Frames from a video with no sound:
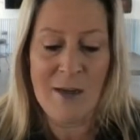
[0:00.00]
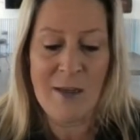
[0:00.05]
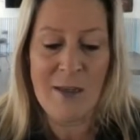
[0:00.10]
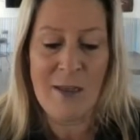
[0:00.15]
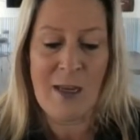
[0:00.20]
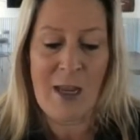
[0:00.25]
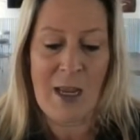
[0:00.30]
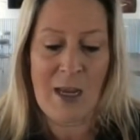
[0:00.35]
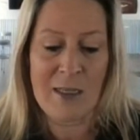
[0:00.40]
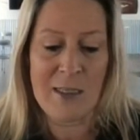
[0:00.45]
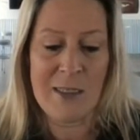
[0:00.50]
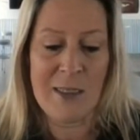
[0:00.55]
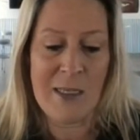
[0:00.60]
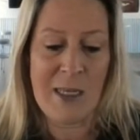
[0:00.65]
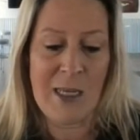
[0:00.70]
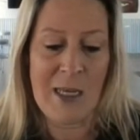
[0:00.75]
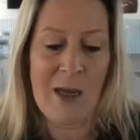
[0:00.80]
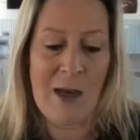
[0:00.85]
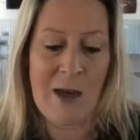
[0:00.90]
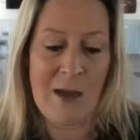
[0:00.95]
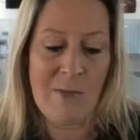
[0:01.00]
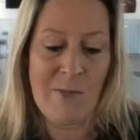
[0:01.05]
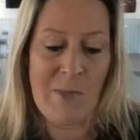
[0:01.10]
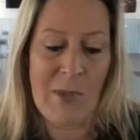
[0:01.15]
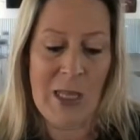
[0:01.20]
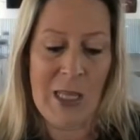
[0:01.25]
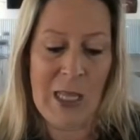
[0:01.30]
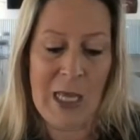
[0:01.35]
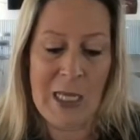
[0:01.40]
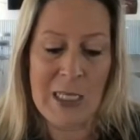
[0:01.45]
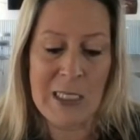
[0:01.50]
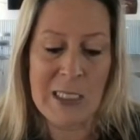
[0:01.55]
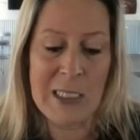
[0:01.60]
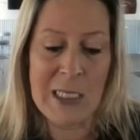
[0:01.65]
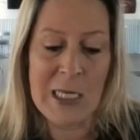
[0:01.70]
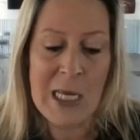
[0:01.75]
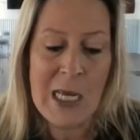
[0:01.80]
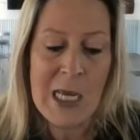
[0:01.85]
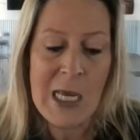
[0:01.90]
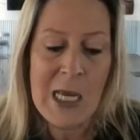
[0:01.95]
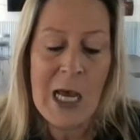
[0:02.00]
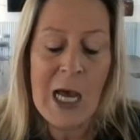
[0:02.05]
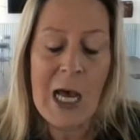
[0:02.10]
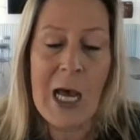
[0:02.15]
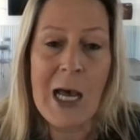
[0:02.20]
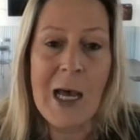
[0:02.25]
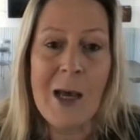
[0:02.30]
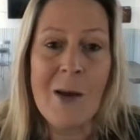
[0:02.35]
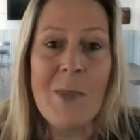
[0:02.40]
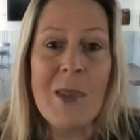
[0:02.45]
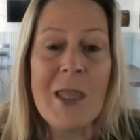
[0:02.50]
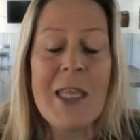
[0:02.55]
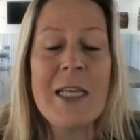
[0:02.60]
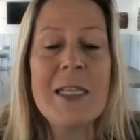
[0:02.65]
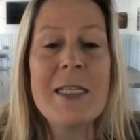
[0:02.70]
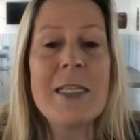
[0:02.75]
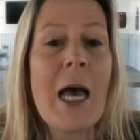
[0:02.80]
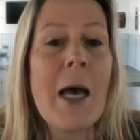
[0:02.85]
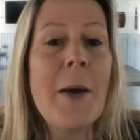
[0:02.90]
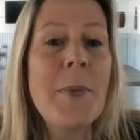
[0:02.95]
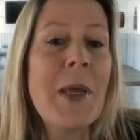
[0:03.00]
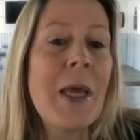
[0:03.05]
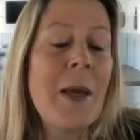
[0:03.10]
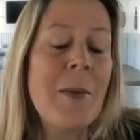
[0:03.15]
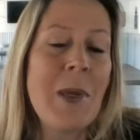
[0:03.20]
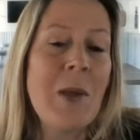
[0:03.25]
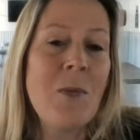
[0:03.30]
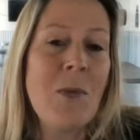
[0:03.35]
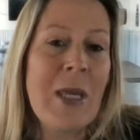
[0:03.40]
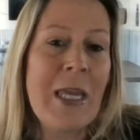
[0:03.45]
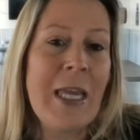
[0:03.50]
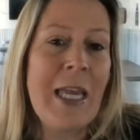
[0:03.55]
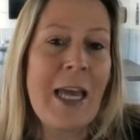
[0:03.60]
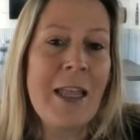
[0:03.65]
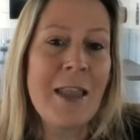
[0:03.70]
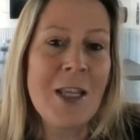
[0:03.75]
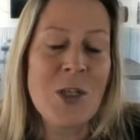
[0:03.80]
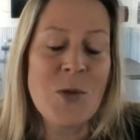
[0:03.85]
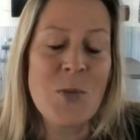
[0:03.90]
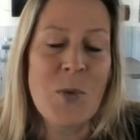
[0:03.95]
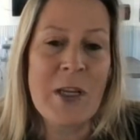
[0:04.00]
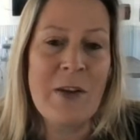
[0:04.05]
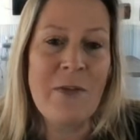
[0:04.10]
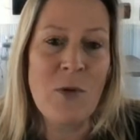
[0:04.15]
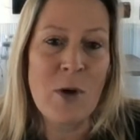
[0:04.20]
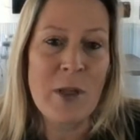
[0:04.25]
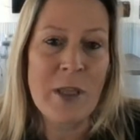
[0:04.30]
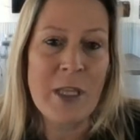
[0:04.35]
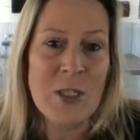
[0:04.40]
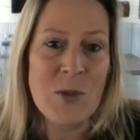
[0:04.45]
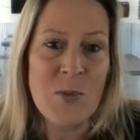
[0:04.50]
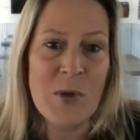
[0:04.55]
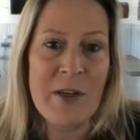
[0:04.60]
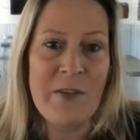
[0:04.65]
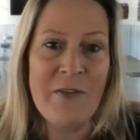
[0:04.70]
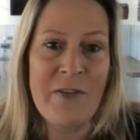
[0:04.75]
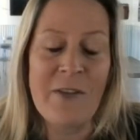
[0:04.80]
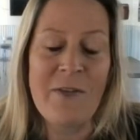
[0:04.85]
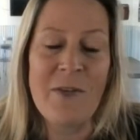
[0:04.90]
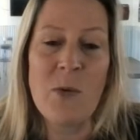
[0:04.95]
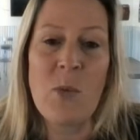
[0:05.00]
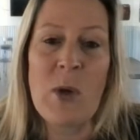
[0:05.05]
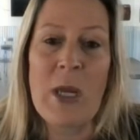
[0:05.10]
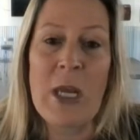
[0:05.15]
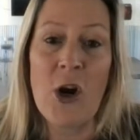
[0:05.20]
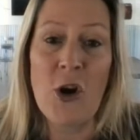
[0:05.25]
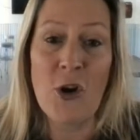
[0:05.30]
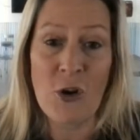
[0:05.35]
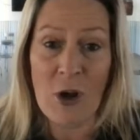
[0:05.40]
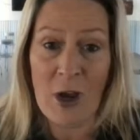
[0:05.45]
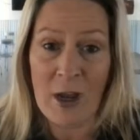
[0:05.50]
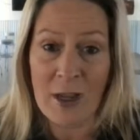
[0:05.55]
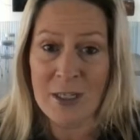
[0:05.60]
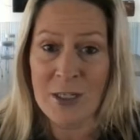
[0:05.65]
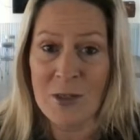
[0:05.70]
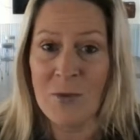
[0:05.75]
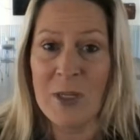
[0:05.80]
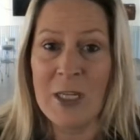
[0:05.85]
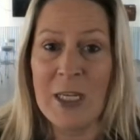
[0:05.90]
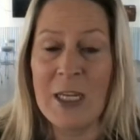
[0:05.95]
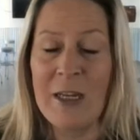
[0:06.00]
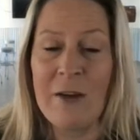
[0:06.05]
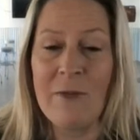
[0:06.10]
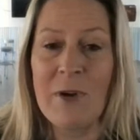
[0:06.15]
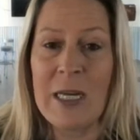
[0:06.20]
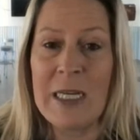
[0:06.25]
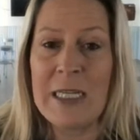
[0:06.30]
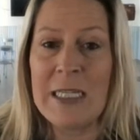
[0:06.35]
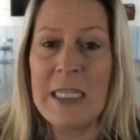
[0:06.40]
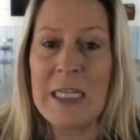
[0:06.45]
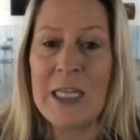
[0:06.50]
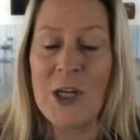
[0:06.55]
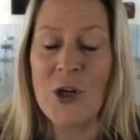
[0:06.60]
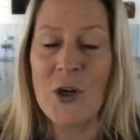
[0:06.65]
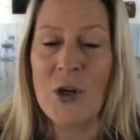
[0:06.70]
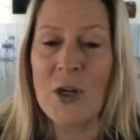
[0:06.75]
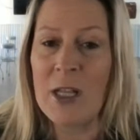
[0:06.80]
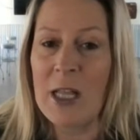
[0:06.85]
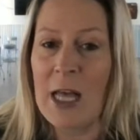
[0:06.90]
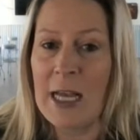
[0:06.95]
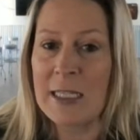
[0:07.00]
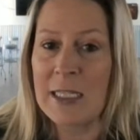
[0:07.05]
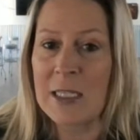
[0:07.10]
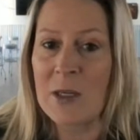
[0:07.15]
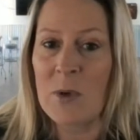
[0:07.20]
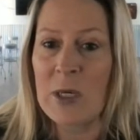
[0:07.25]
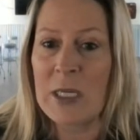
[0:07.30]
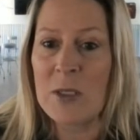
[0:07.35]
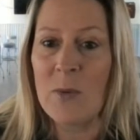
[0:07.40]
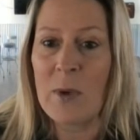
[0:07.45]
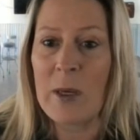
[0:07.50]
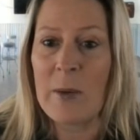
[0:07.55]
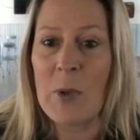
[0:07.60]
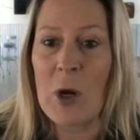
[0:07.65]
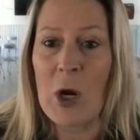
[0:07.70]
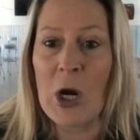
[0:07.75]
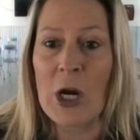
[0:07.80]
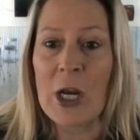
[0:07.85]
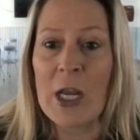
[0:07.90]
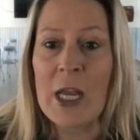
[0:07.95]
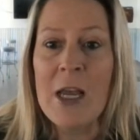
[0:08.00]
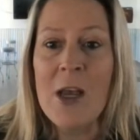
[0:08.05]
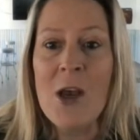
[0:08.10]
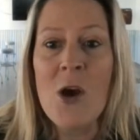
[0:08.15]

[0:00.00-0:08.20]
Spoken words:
The next thing on my list. This upcoming weekend, the 24th and 25th, we are not doing any racing here at Alaska Raceway Park.